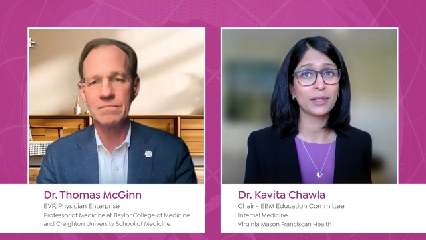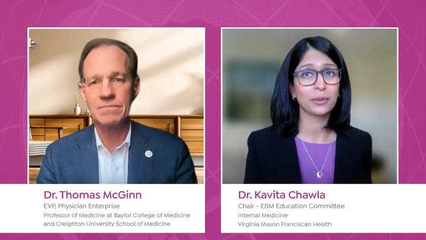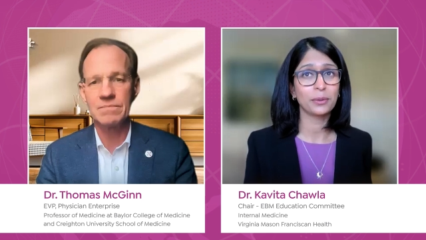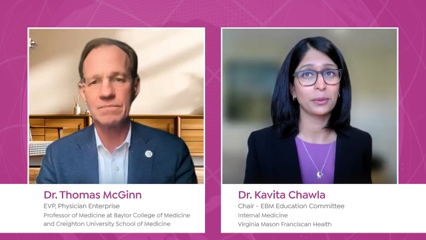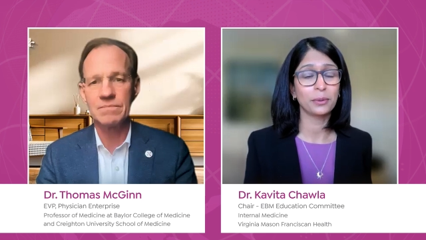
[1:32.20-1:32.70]

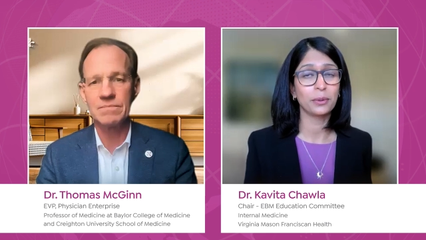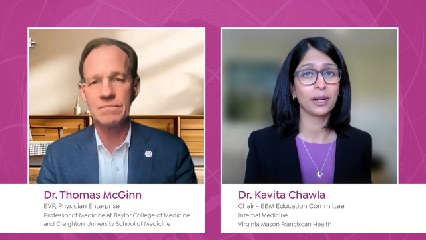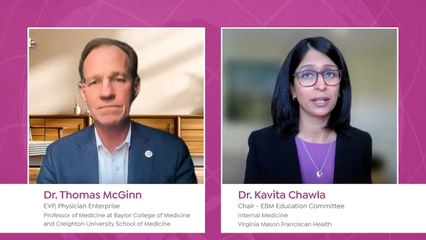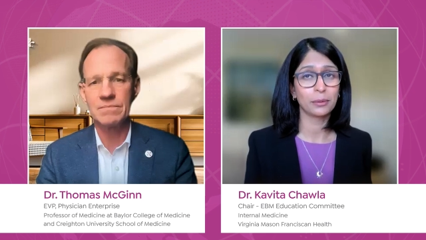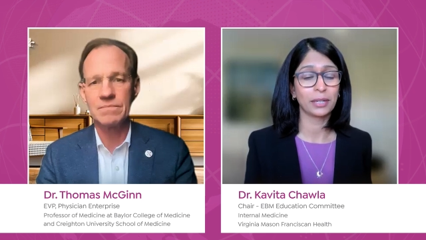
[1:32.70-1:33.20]
Speaker 1: to
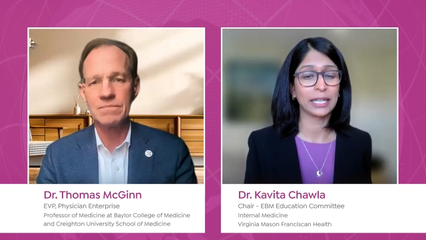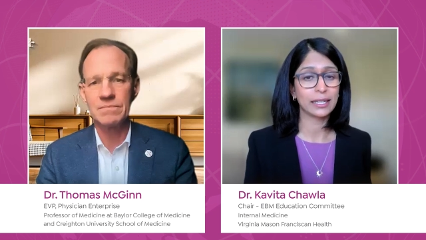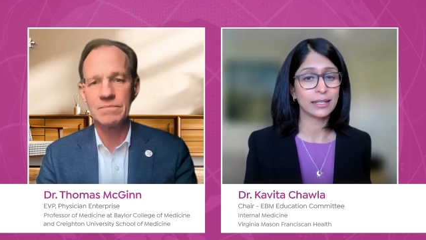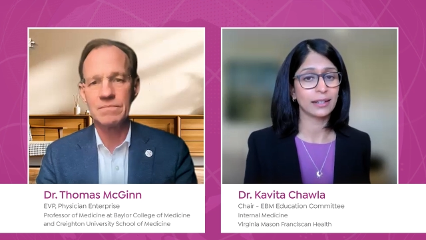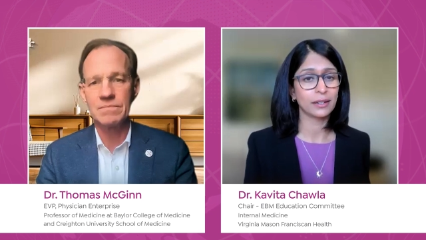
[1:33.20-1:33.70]

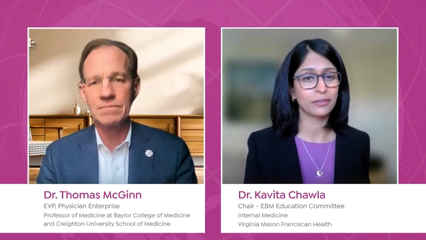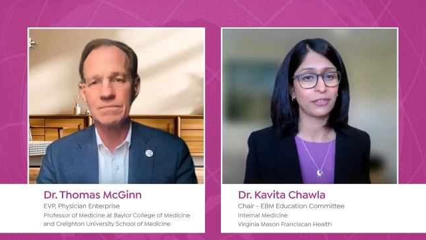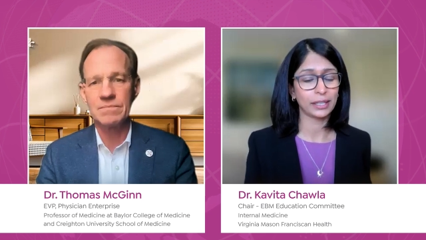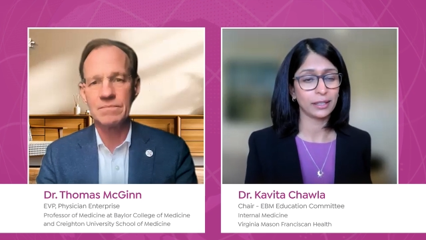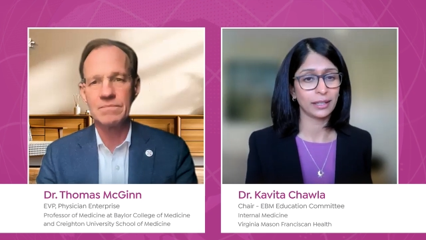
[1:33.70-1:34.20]
reconsider
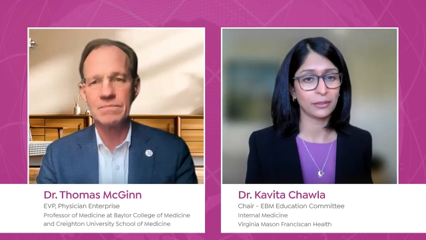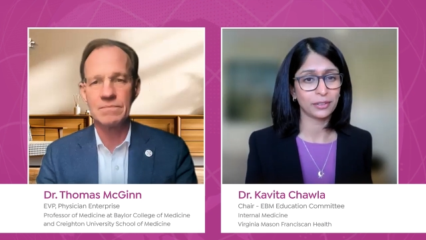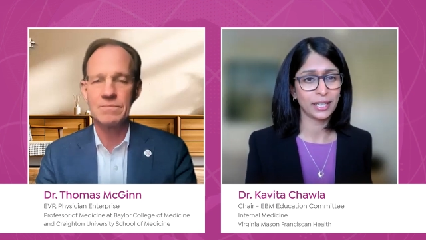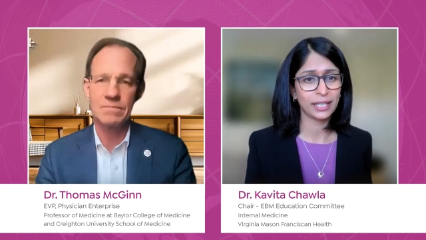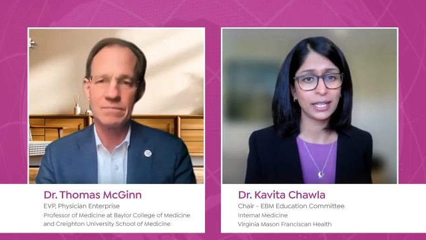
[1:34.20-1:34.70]

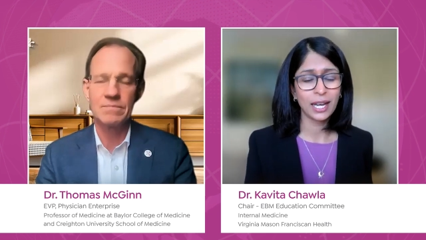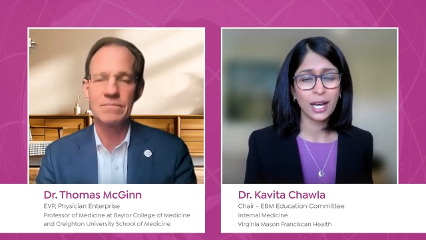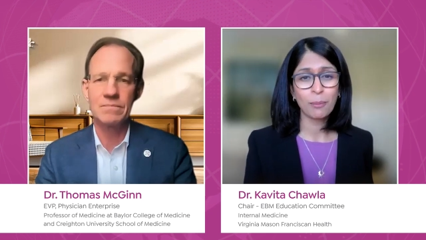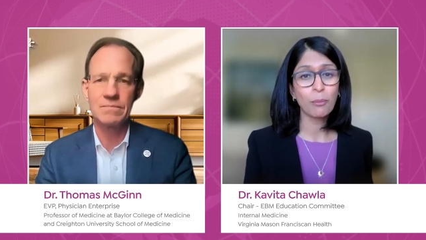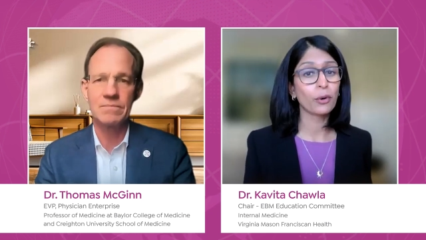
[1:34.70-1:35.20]
phenylephrine
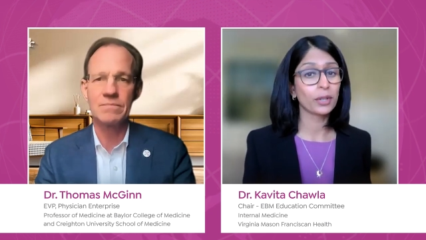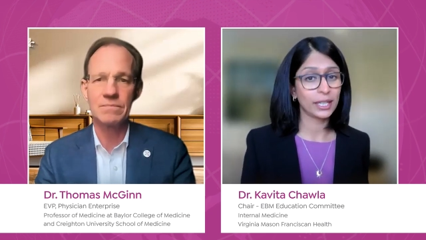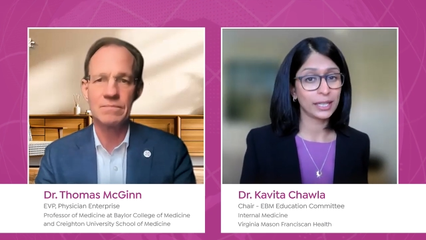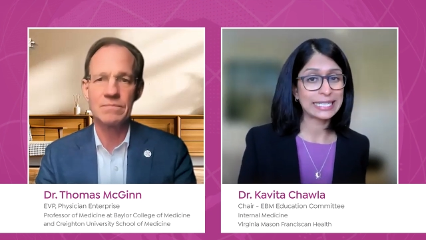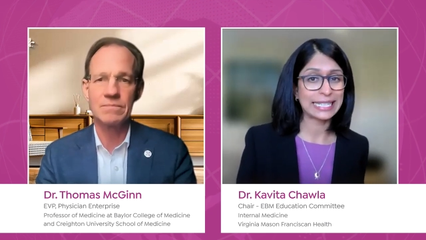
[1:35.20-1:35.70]
more than
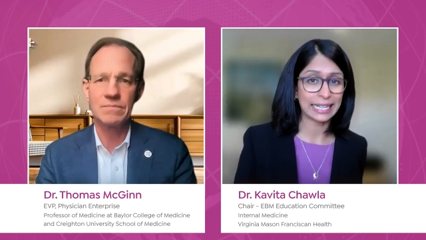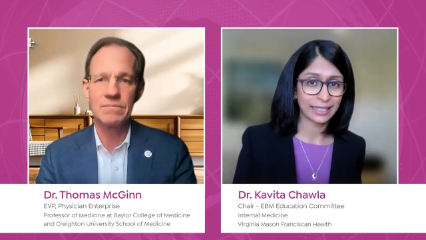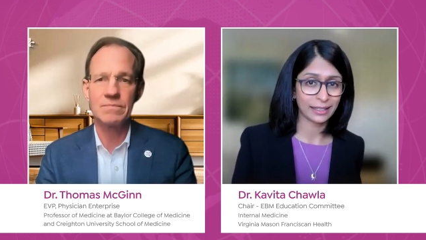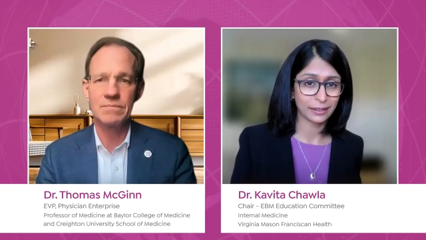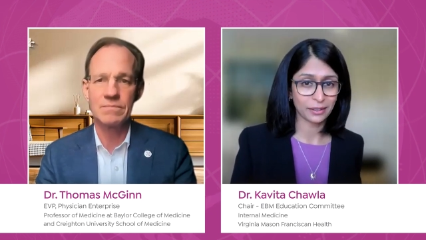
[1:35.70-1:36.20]
a
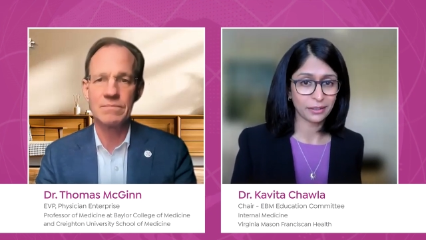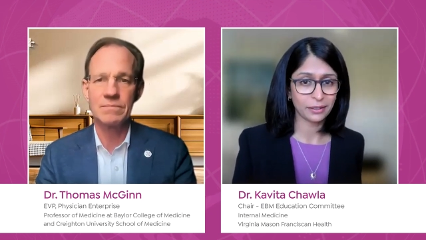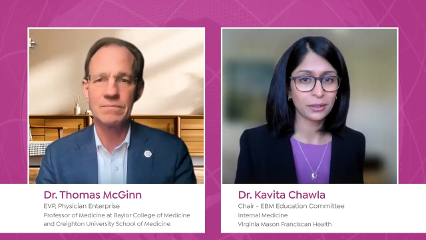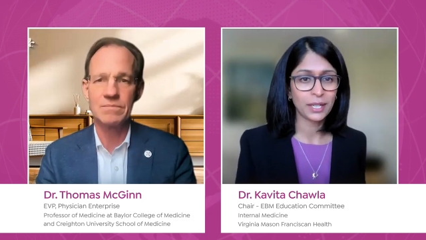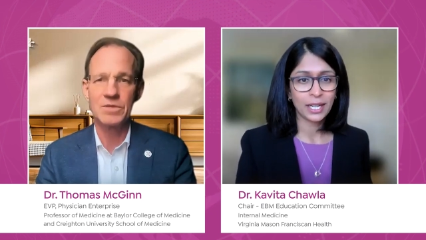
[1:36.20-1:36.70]
decade ago.